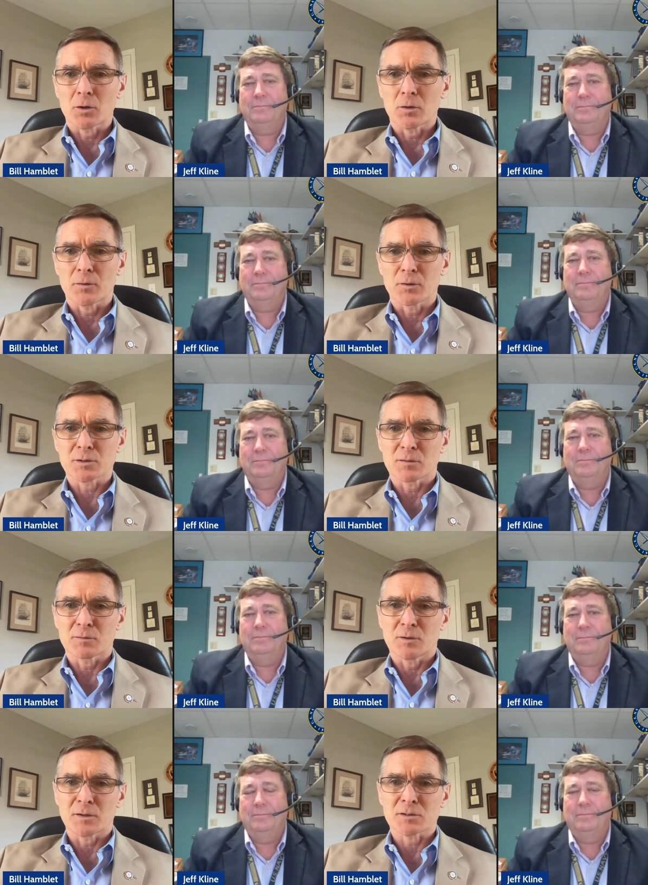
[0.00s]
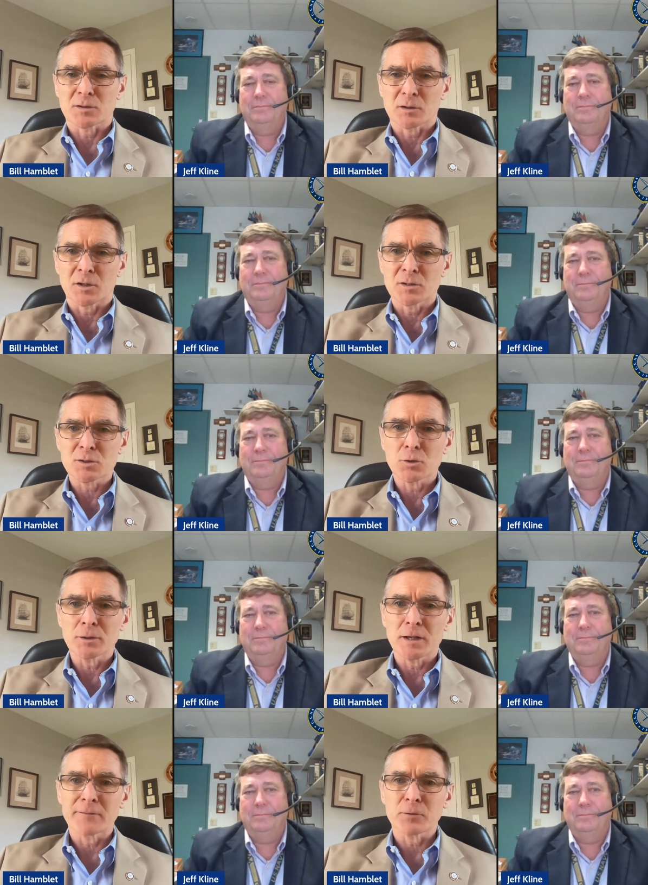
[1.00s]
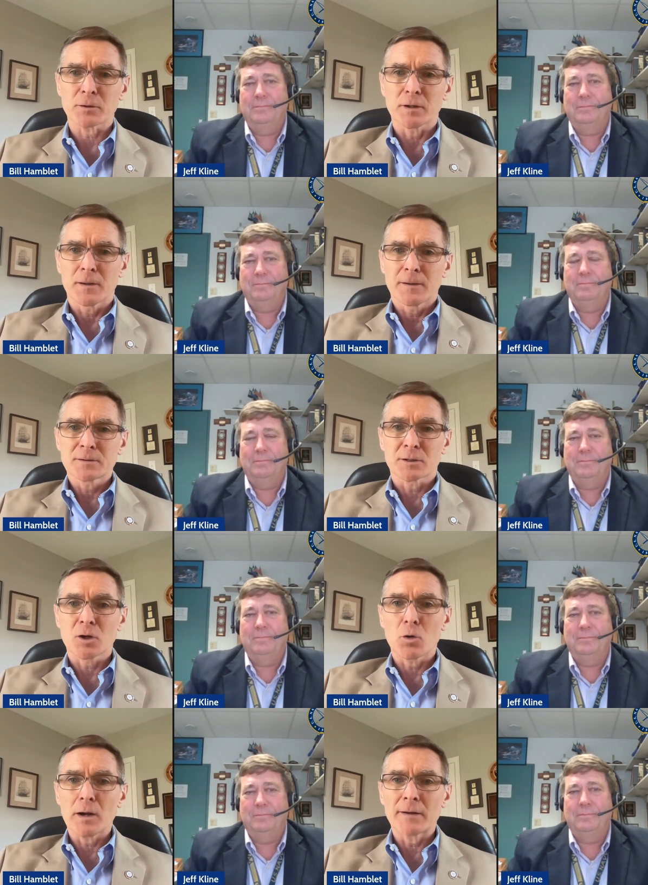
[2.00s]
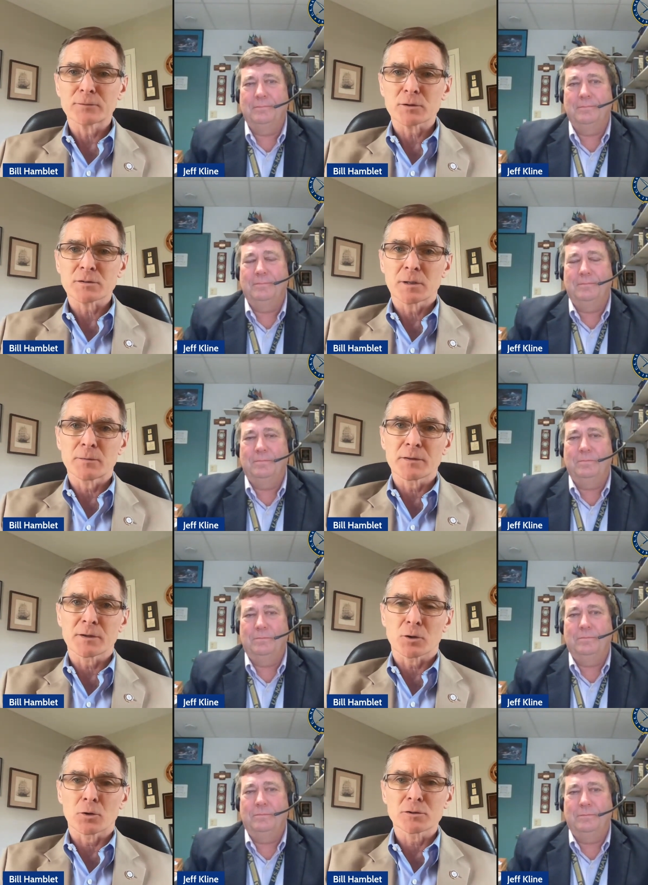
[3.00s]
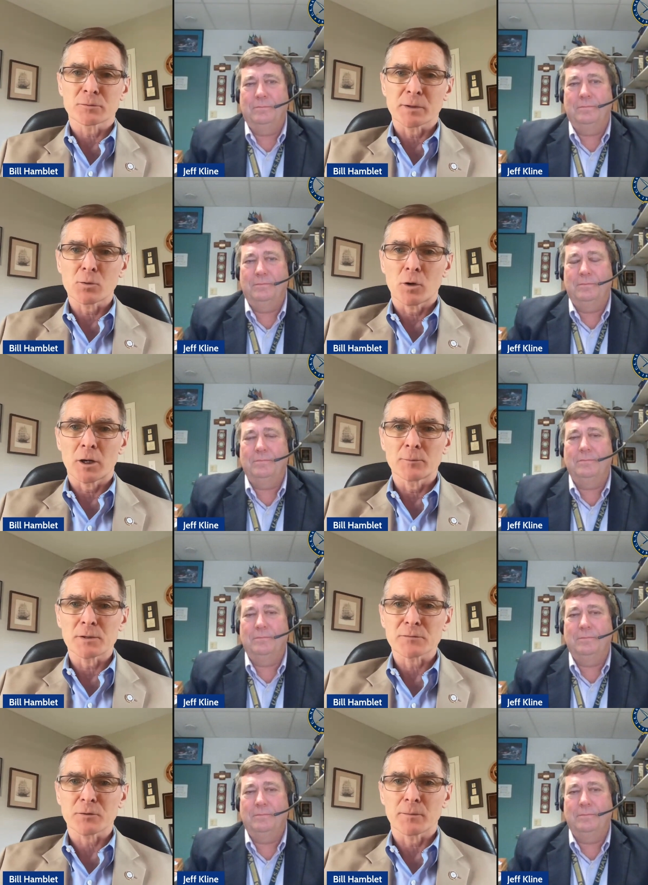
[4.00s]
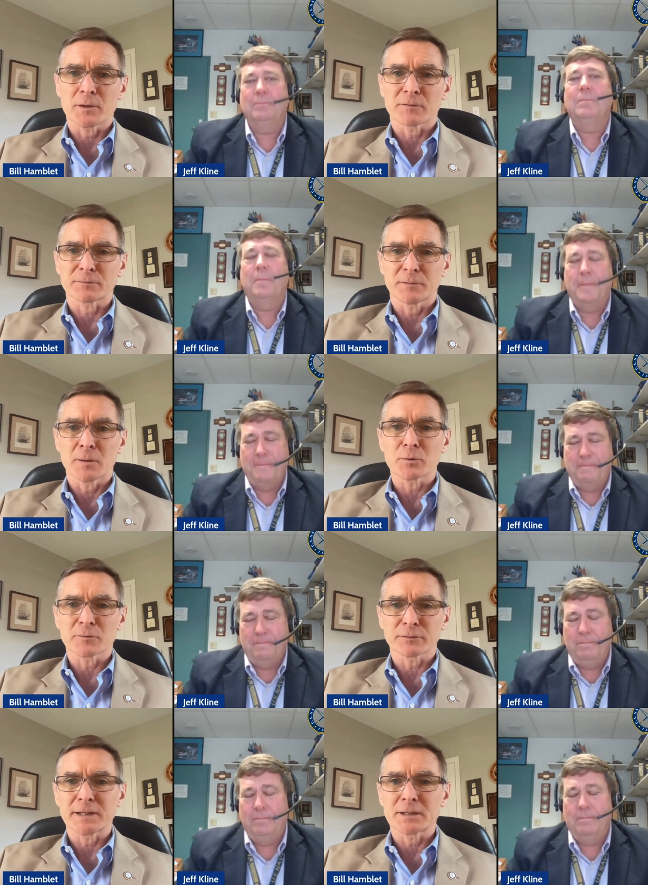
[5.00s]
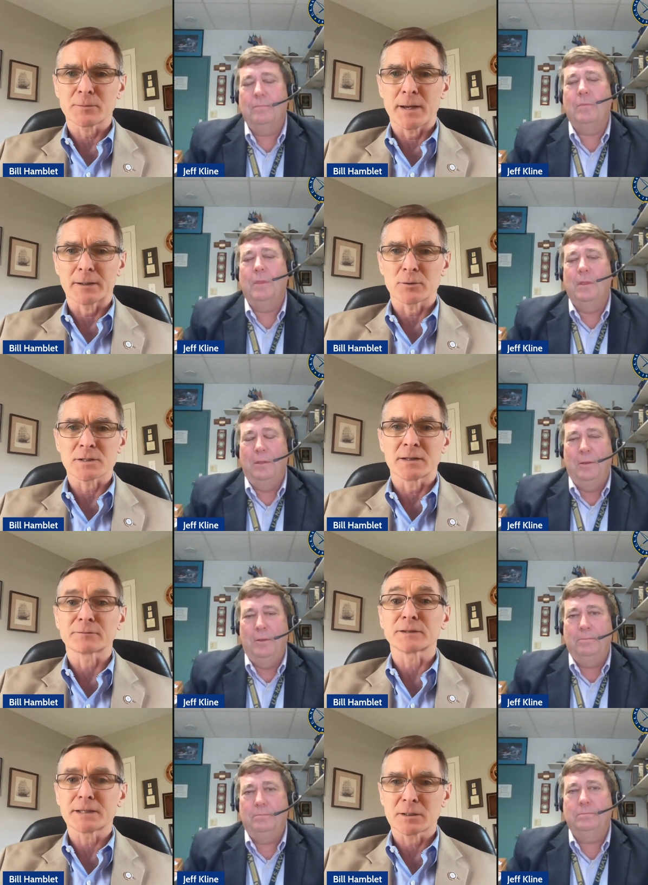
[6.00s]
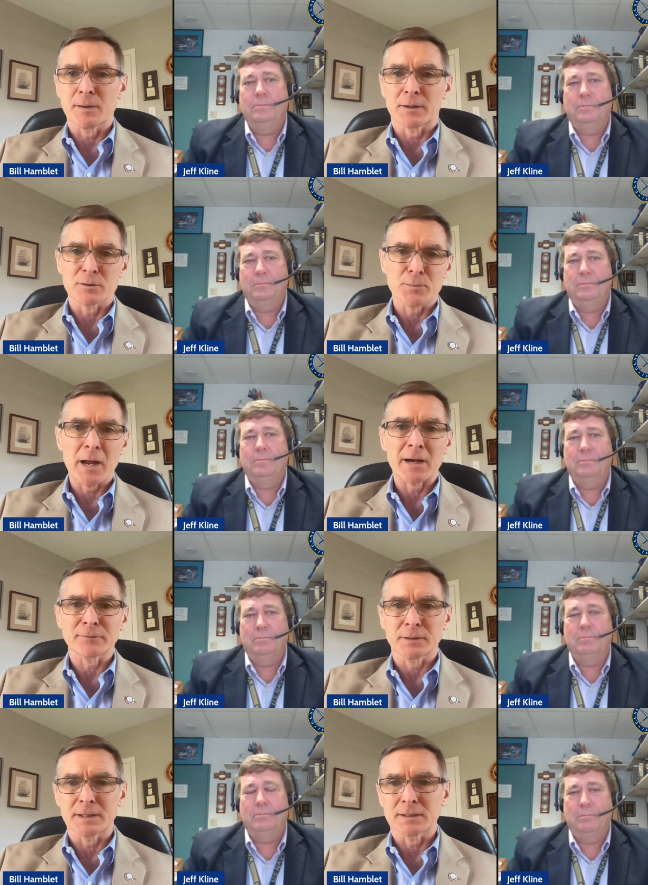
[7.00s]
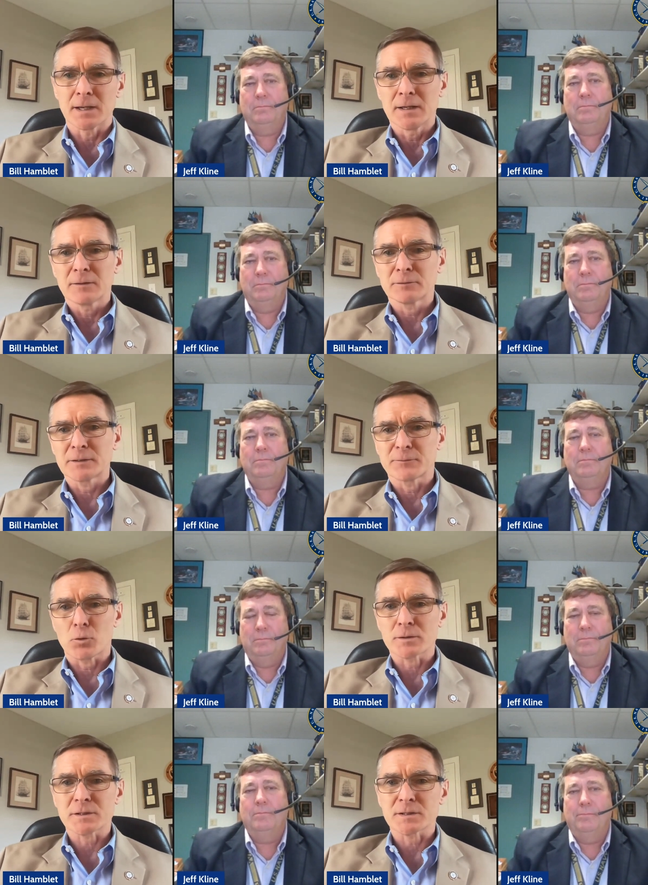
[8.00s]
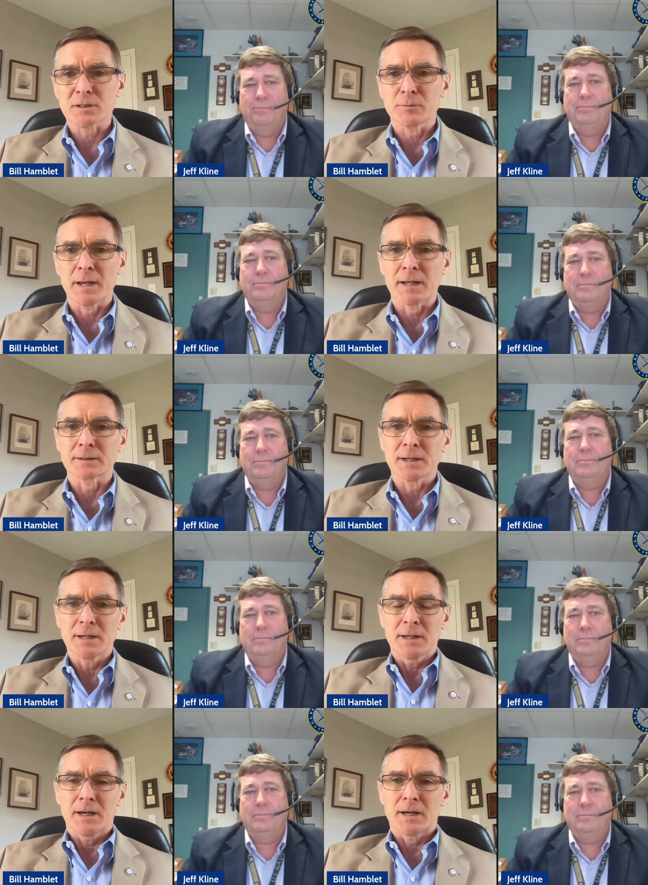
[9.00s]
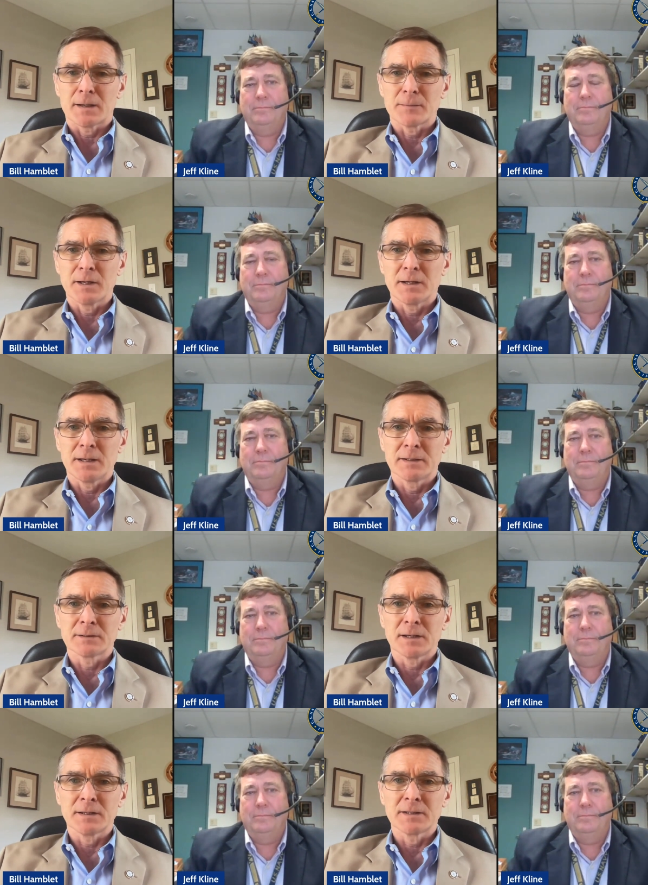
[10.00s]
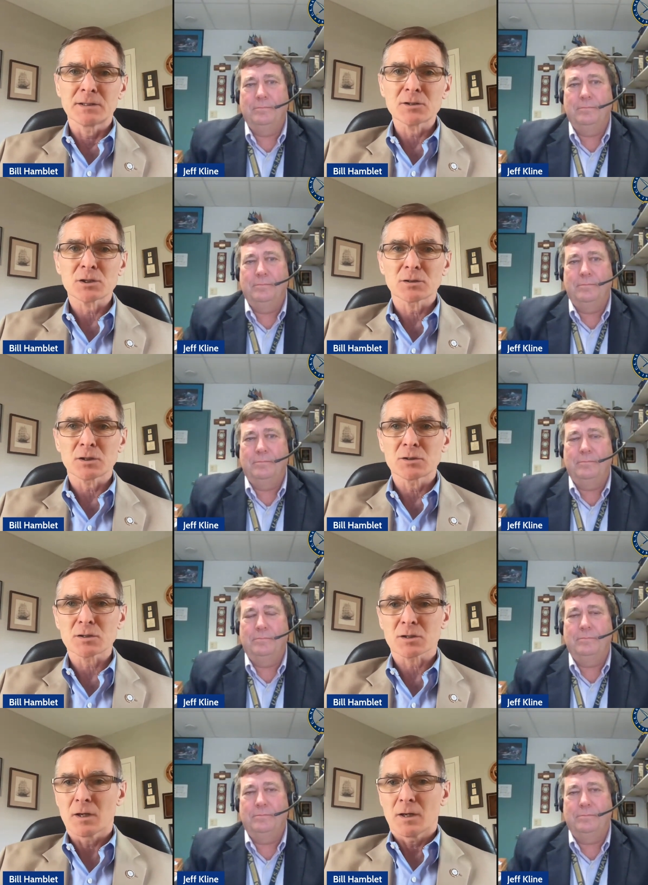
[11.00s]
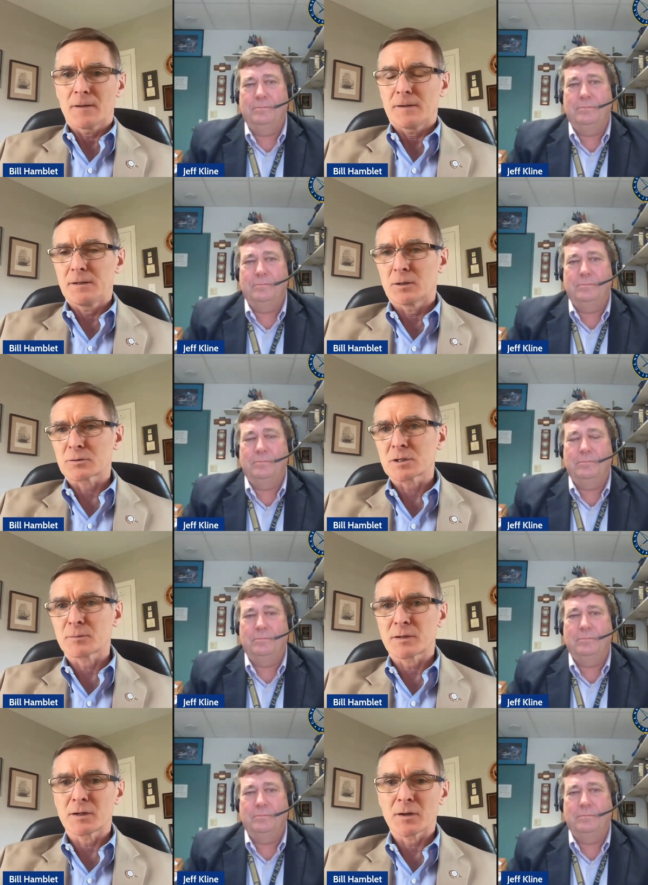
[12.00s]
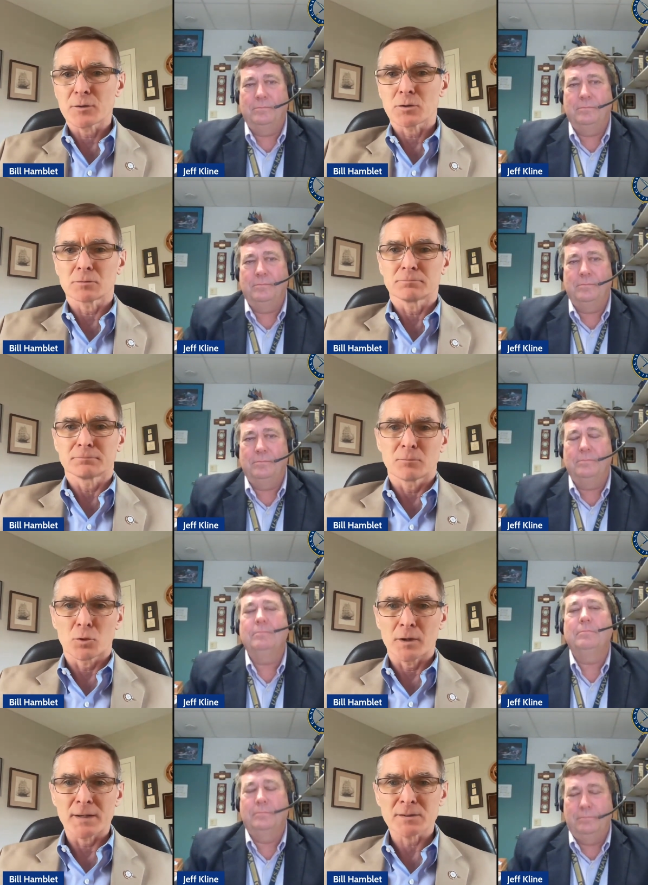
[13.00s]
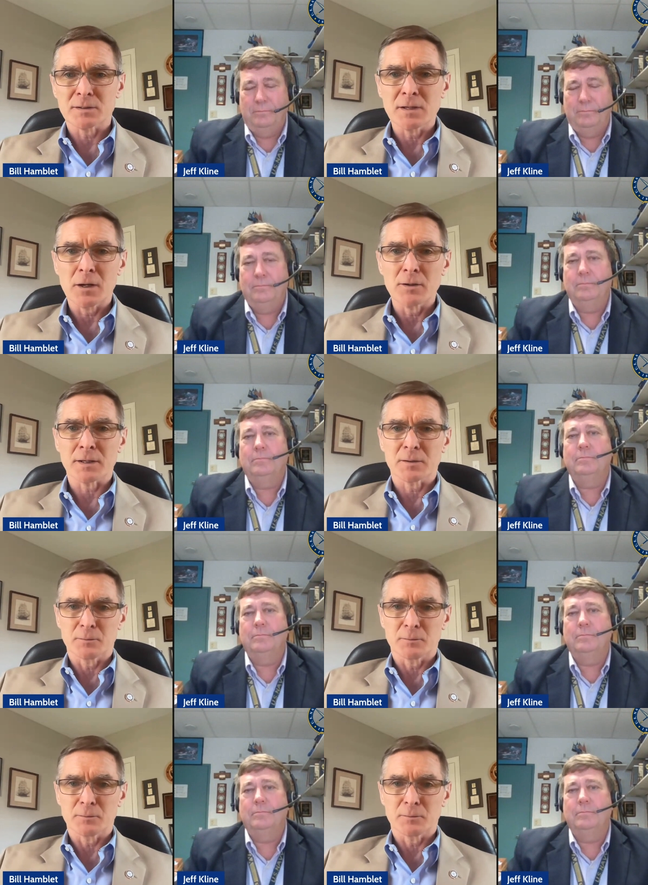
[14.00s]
Speaker 1: there's a concerted effort to go after some of the urgent requirements from the numbered fleet commanders and the fleet commanders, PAC Fleet, Fleet Forces Command, in addition to just, some of the other more esoteric